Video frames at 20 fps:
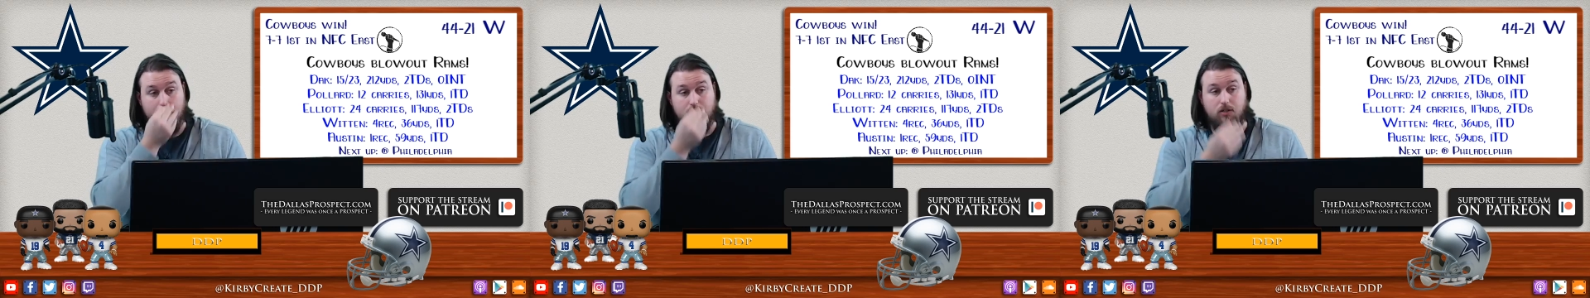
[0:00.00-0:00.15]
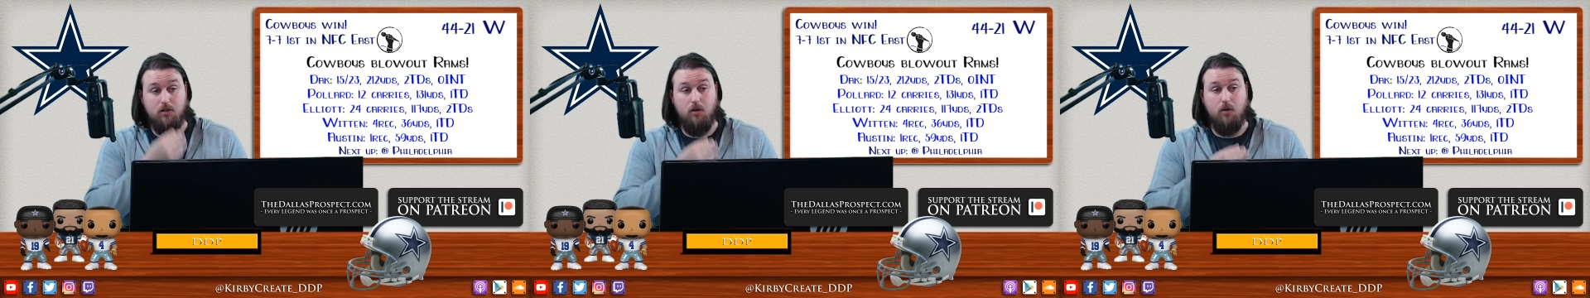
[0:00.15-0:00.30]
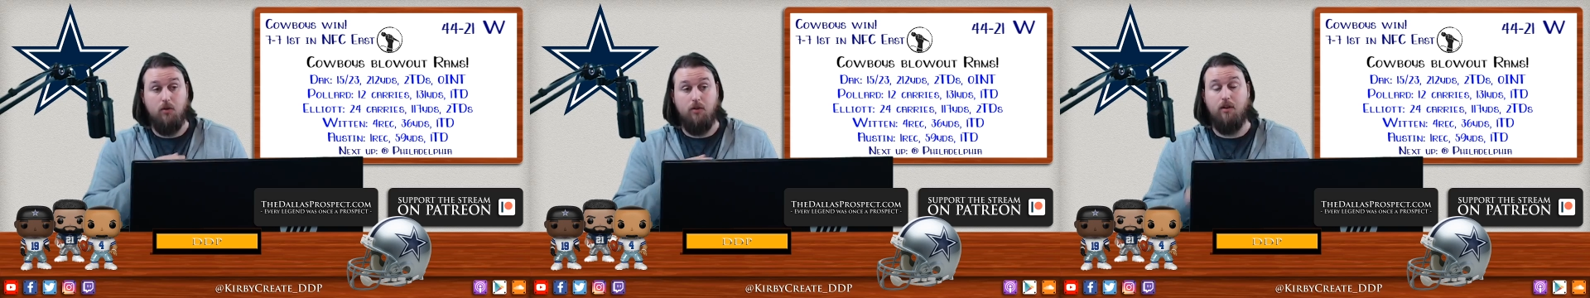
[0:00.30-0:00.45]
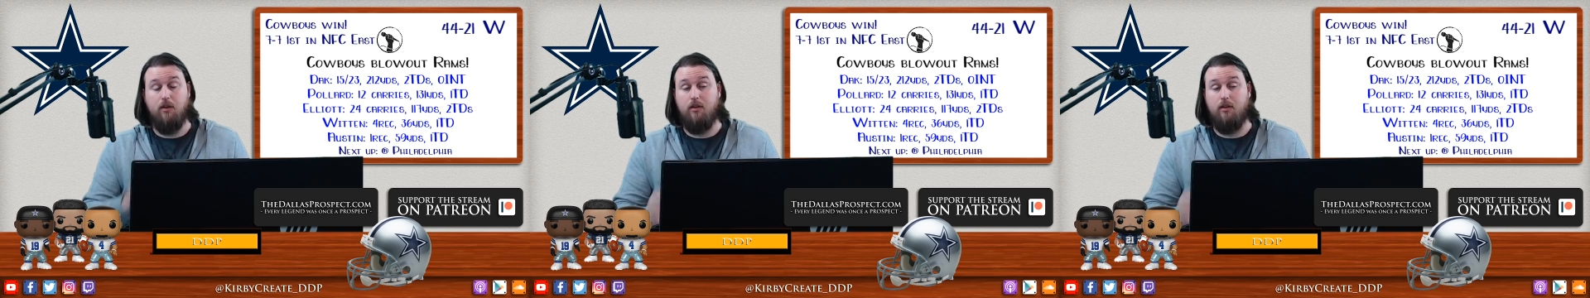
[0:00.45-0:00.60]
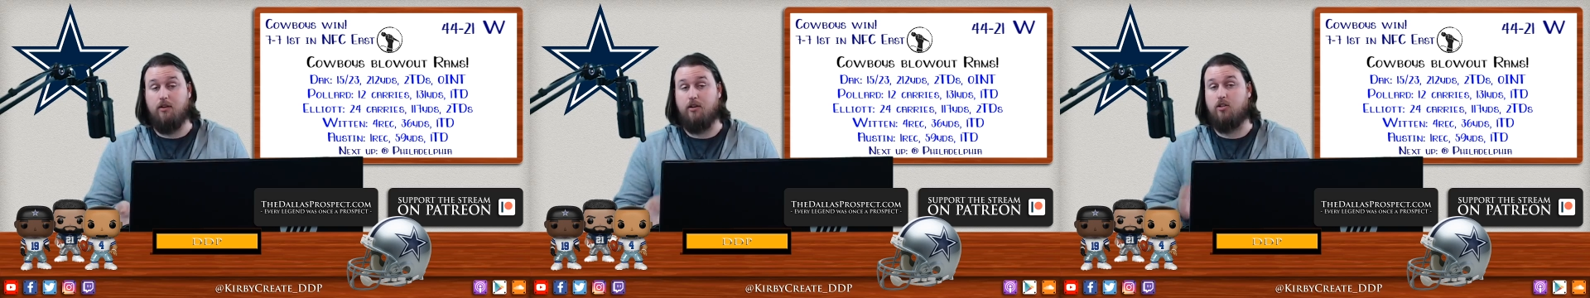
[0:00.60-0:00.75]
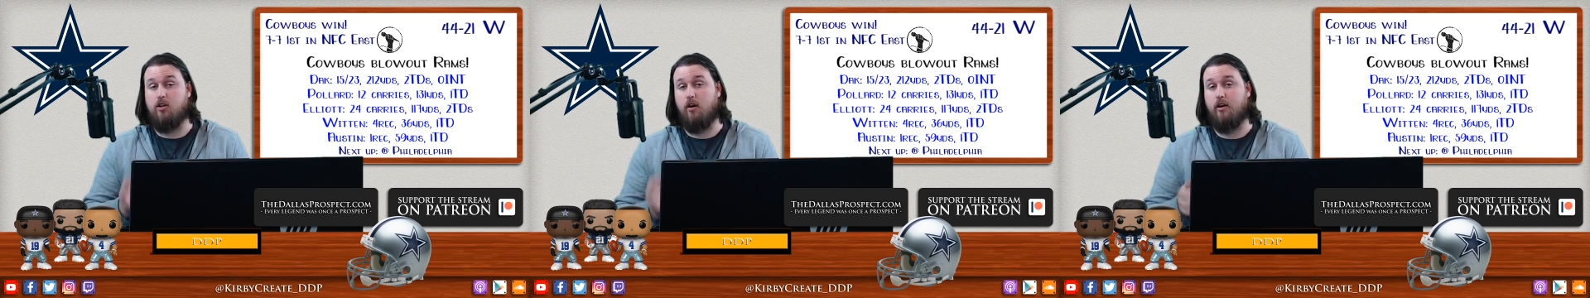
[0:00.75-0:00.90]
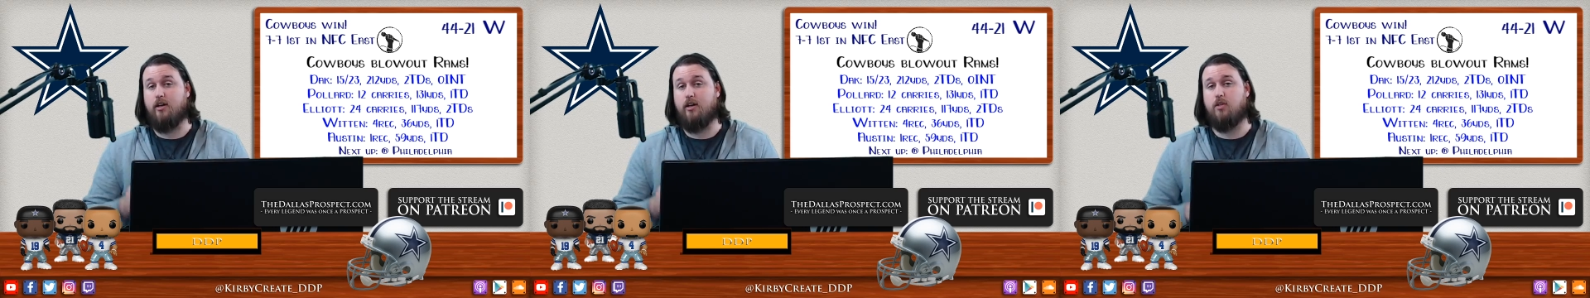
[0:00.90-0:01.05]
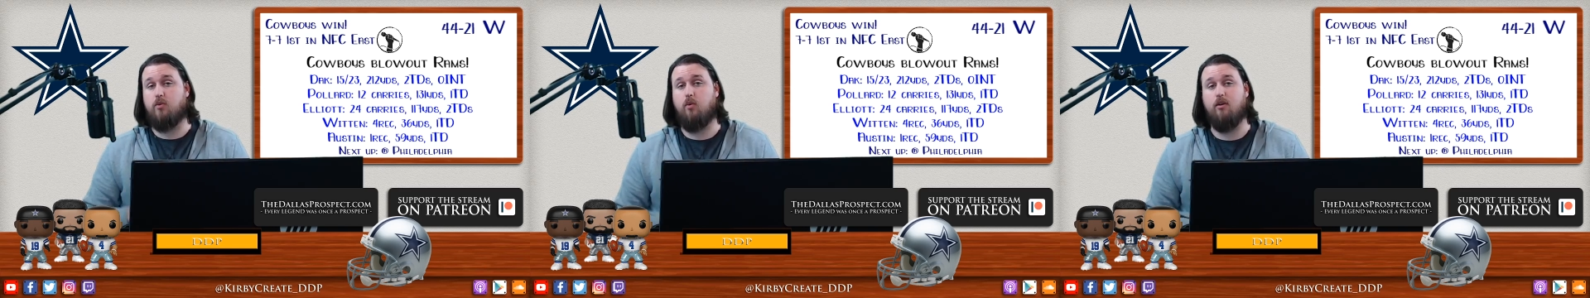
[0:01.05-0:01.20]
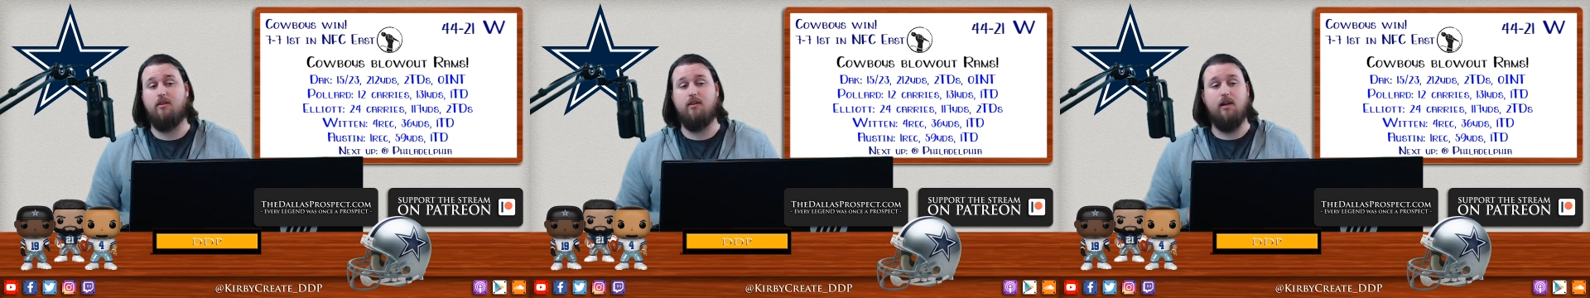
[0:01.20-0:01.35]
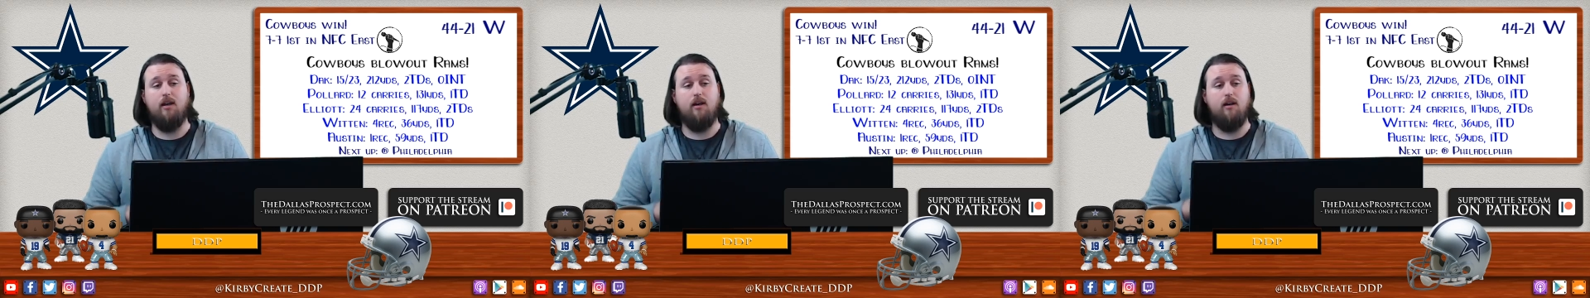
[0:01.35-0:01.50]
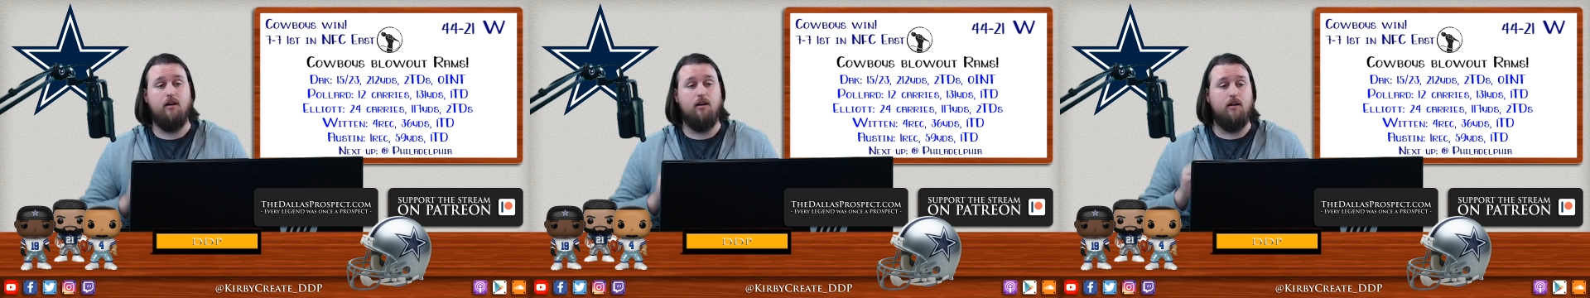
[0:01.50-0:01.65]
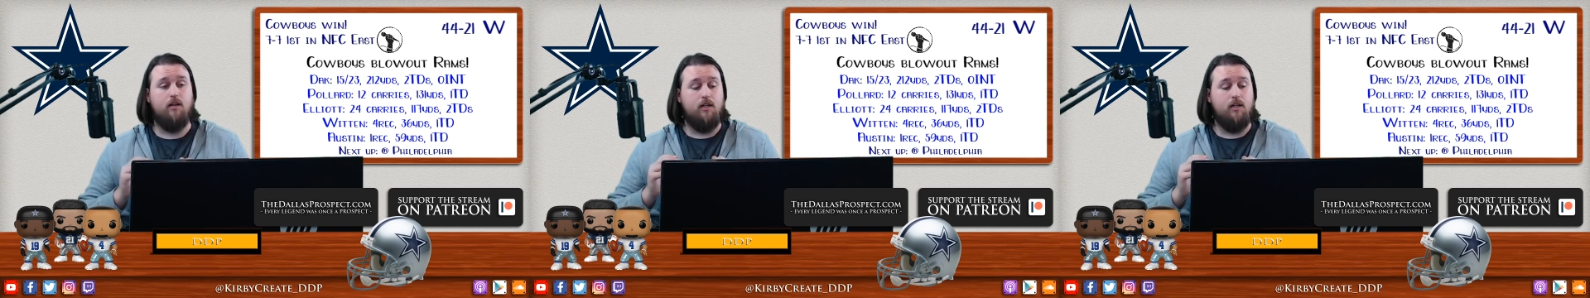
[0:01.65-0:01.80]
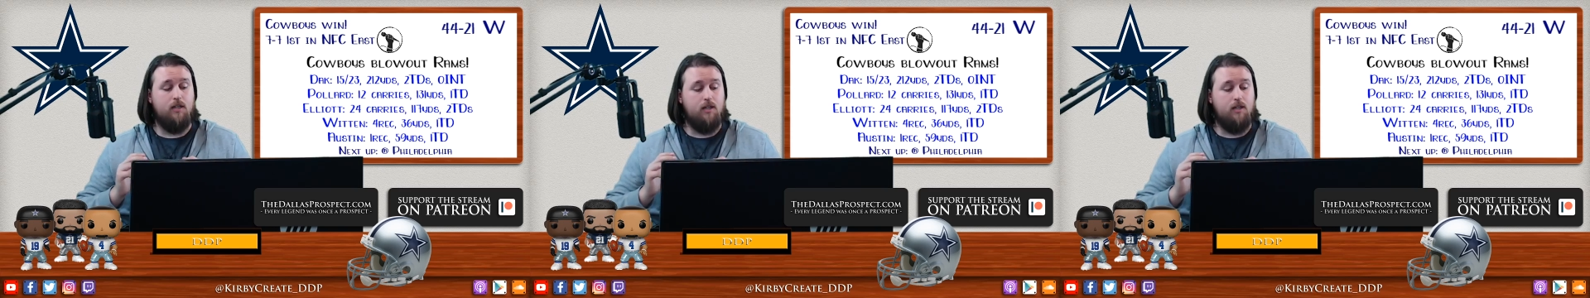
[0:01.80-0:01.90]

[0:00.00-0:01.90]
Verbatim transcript: So the targets weren't there.